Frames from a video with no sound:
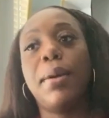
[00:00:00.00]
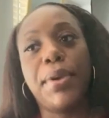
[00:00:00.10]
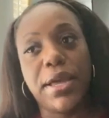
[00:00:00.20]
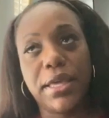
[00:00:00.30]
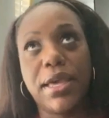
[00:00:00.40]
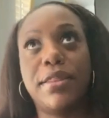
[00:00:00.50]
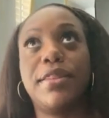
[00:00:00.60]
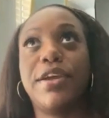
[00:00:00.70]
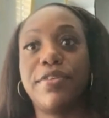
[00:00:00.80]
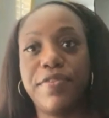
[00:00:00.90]
But again,
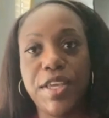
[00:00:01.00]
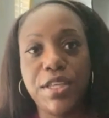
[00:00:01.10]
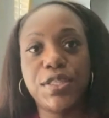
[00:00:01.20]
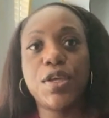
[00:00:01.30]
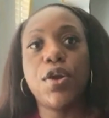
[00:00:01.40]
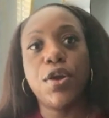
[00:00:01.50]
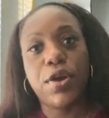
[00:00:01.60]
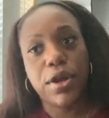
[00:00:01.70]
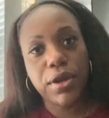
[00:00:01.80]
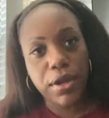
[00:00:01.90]
their fees
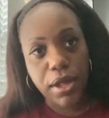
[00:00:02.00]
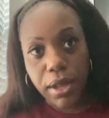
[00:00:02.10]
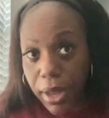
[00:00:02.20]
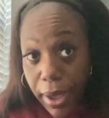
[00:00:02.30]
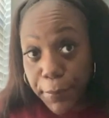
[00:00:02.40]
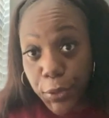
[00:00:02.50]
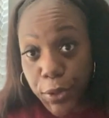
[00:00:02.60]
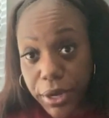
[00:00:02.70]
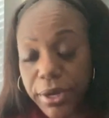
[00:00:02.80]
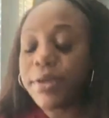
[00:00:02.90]
are a lot
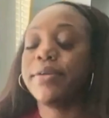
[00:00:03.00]
more.